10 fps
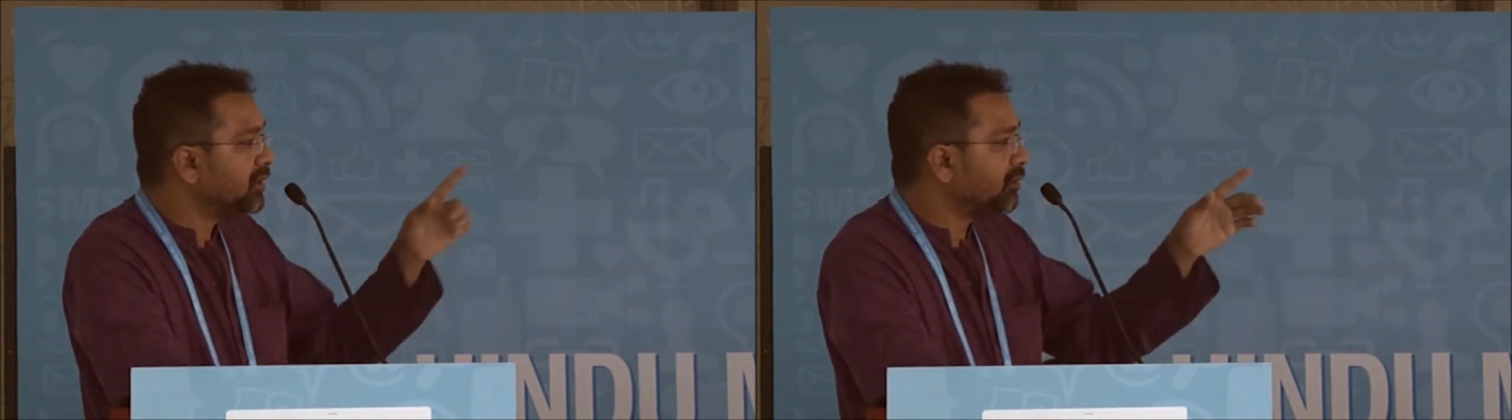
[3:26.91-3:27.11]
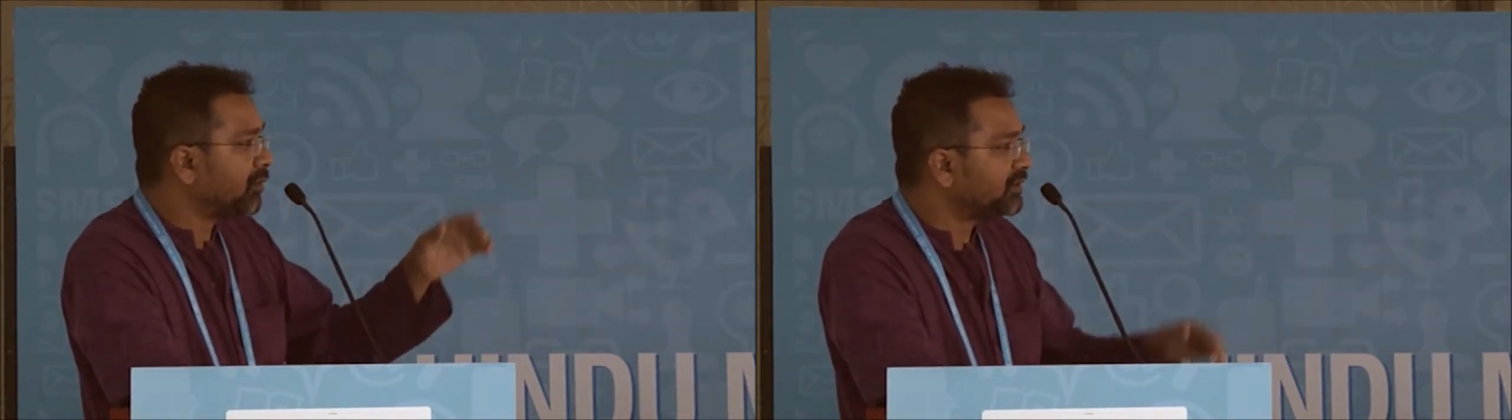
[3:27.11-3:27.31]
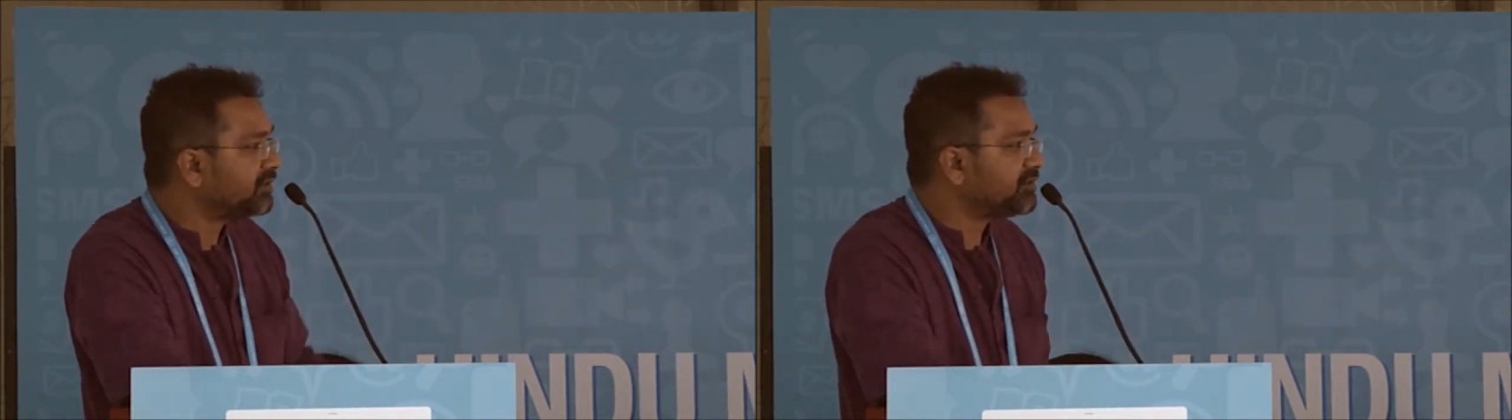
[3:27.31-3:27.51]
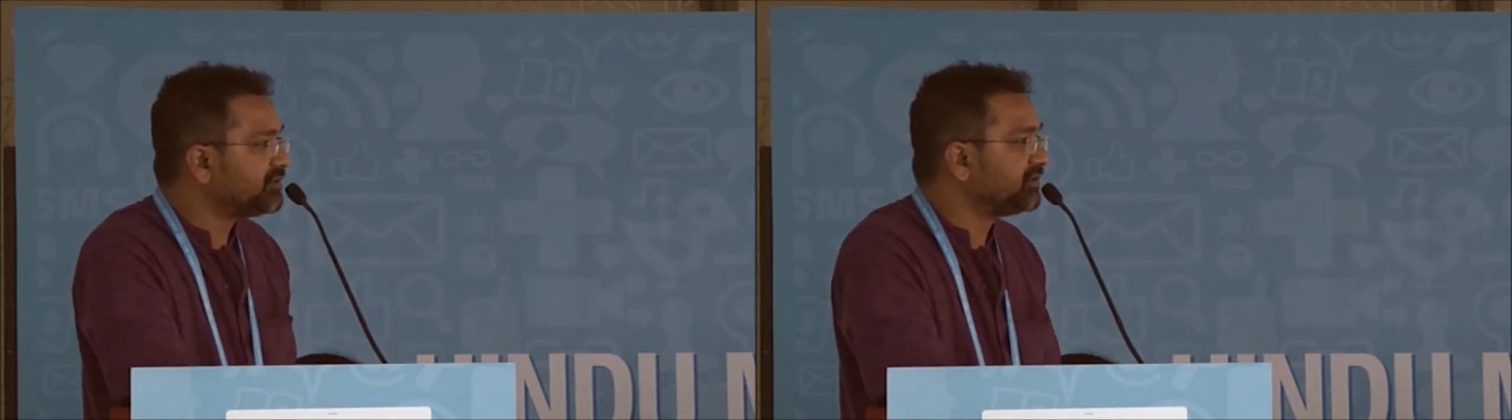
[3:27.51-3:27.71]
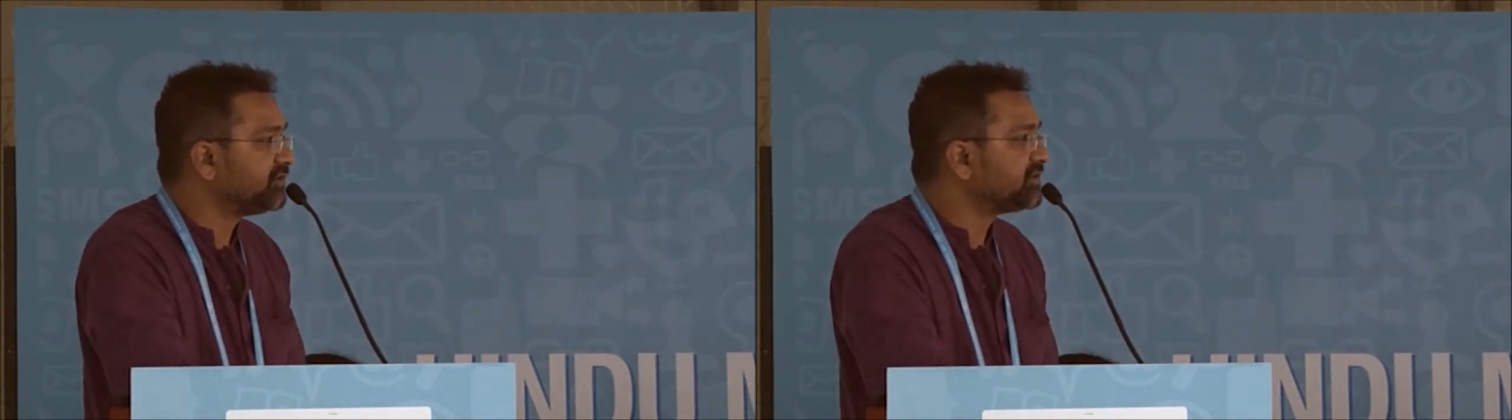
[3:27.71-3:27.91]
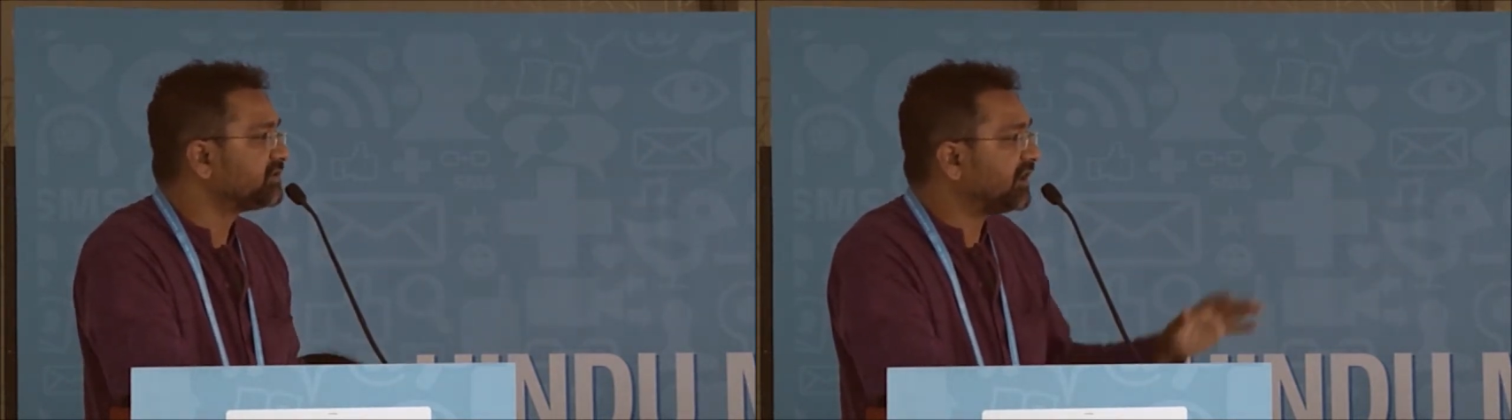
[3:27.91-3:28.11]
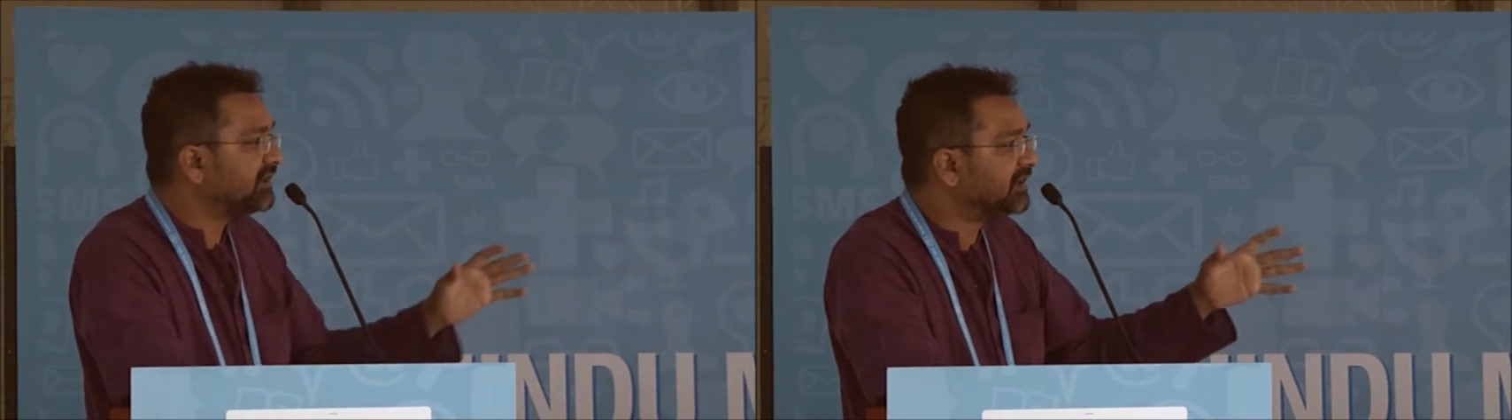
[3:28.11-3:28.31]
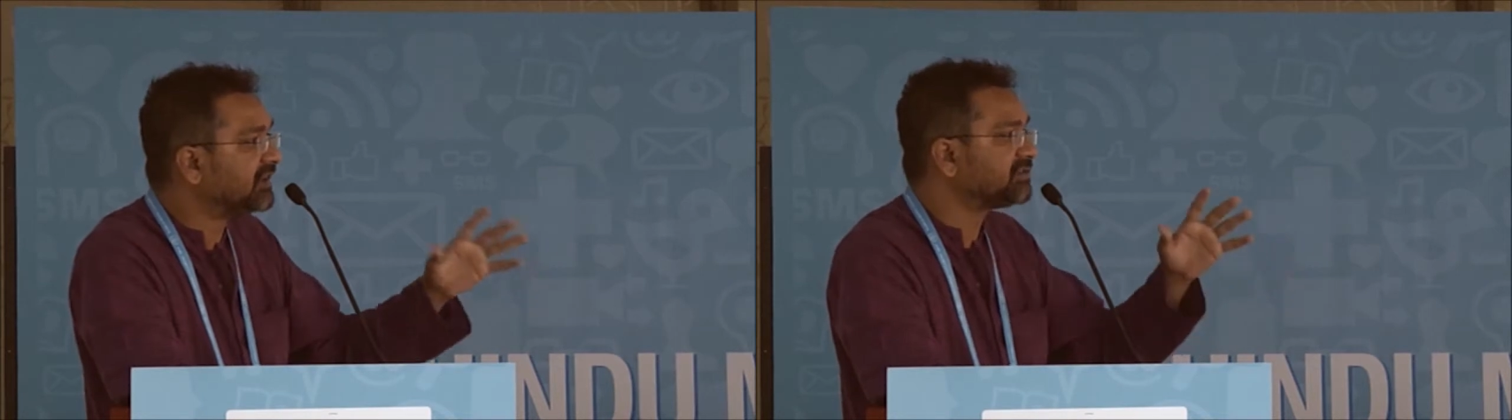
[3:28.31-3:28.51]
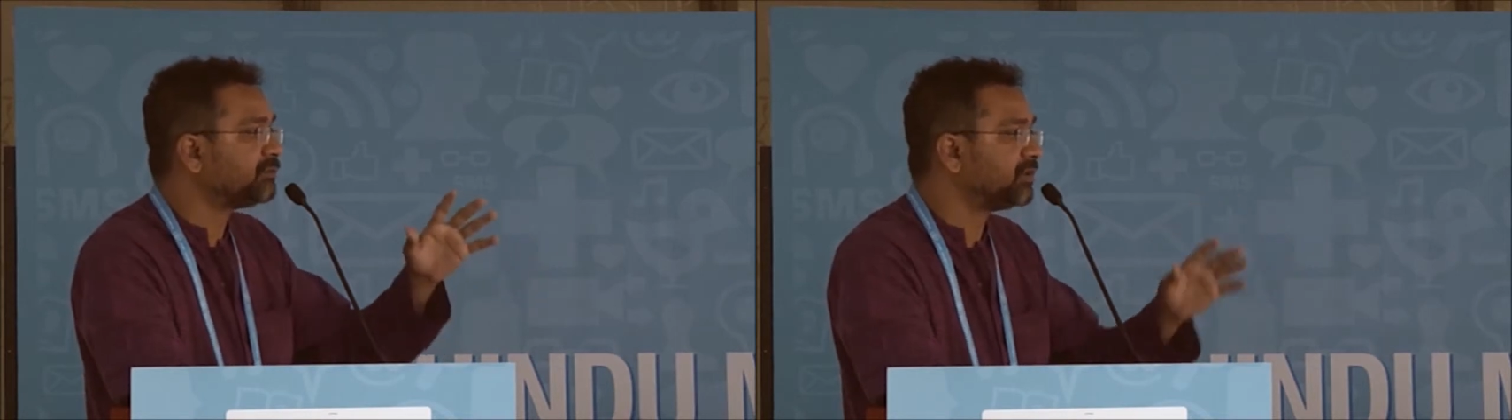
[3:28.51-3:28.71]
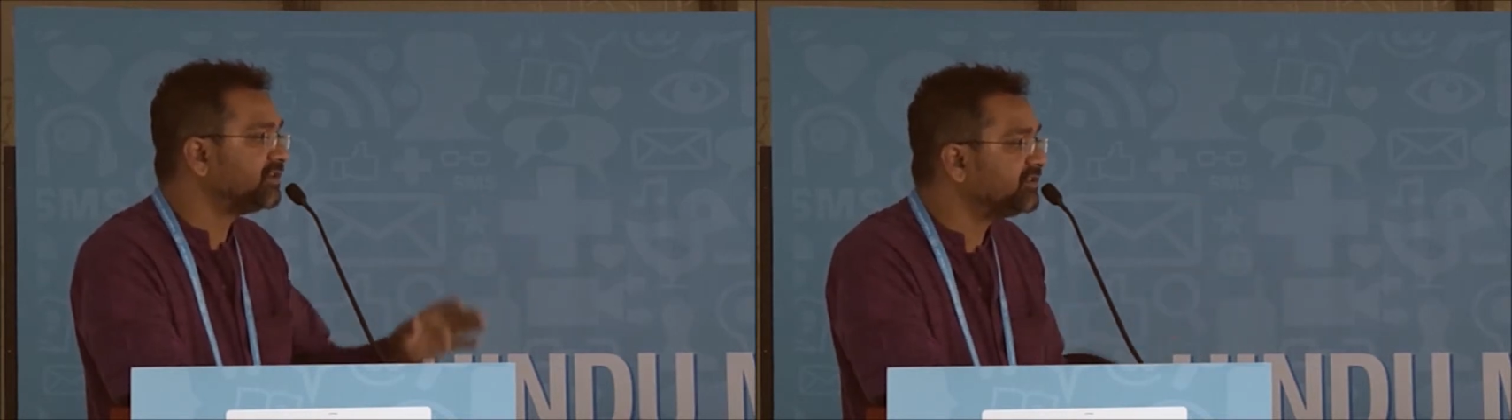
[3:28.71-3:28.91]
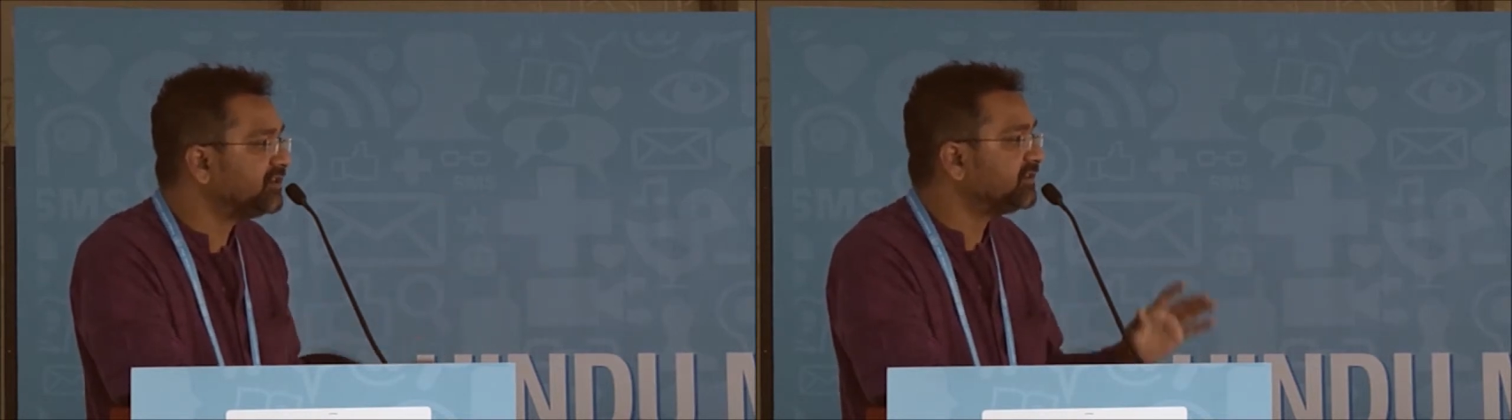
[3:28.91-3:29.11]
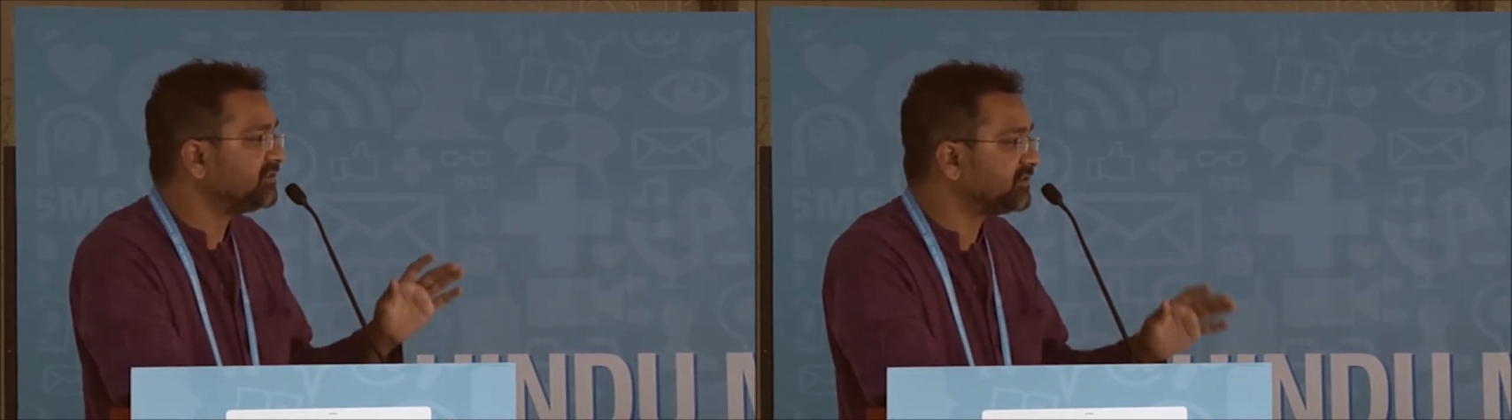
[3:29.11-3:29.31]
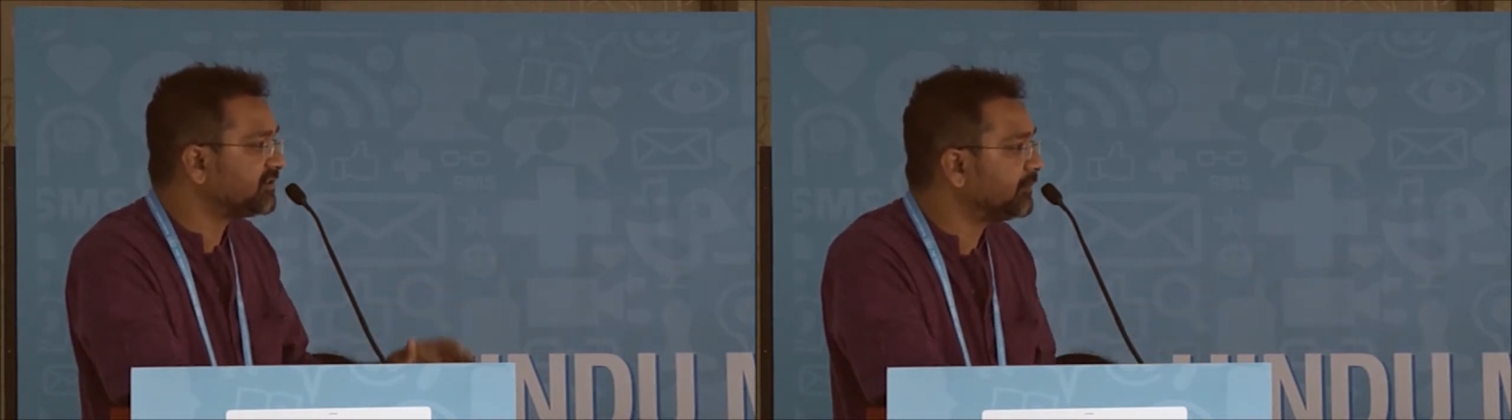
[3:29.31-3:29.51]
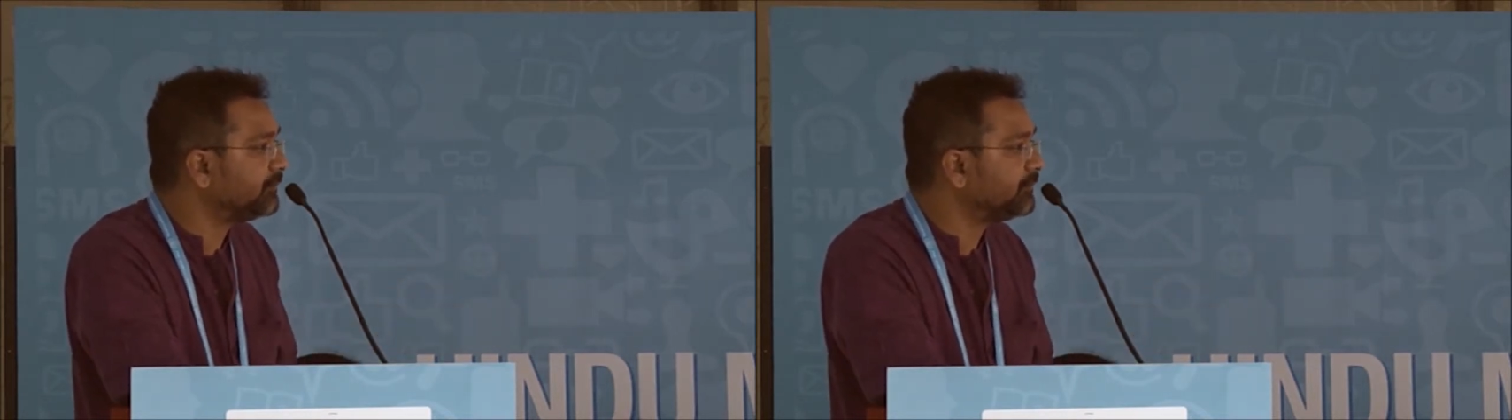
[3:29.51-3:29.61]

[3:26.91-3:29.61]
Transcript: politicians, ideas, policies, etc.